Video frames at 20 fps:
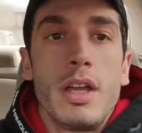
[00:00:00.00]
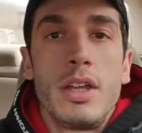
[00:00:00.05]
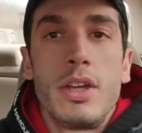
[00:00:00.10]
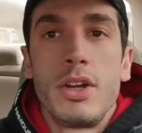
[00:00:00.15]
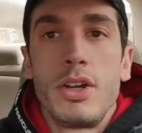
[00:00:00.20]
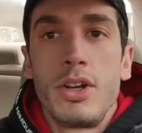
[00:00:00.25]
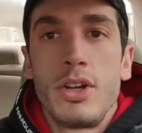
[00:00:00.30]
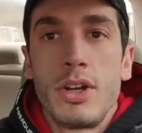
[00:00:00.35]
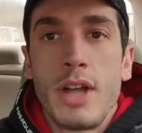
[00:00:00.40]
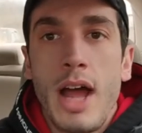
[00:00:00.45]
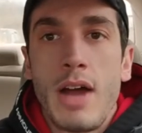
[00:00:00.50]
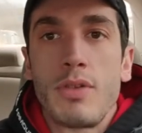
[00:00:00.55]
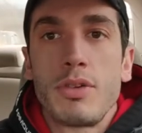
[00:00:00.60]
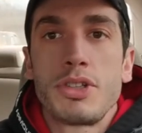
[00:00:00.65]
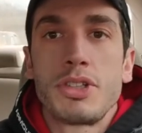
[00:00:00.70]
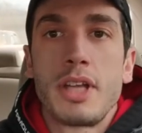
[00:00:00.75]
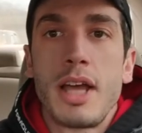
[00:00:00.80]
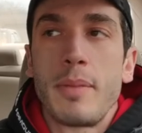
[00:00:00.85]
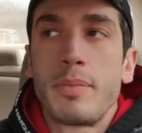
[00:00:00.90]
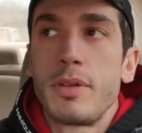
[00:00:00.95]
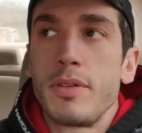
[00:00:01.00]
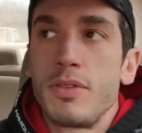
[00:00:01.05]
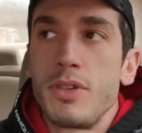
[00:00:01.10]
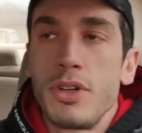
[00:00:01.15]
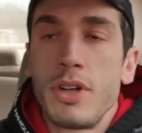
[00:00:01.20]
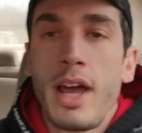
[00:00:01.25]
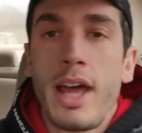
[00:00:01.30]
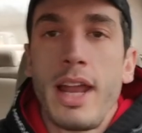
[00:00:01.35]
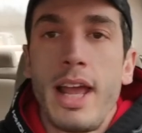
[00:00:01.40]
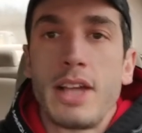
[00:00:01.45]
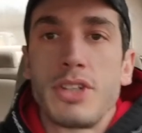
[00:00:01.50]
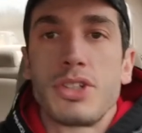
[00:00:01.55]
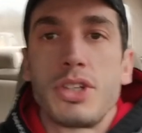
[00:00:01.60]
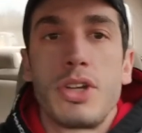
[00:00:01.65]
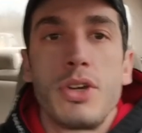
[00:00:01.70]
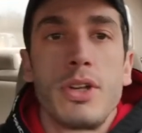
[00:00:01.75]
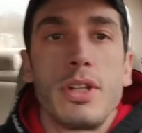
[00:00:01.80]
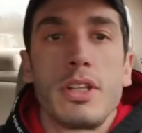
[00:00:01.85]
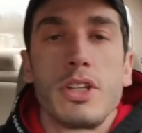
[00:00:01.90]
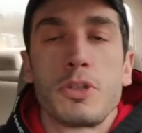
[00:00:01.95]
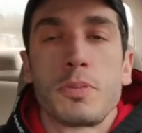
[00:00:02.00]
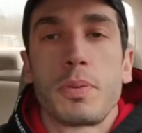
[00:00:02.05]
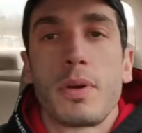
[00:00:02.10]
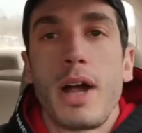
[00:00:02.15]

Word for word: You're, you're not receptive. You're not executing this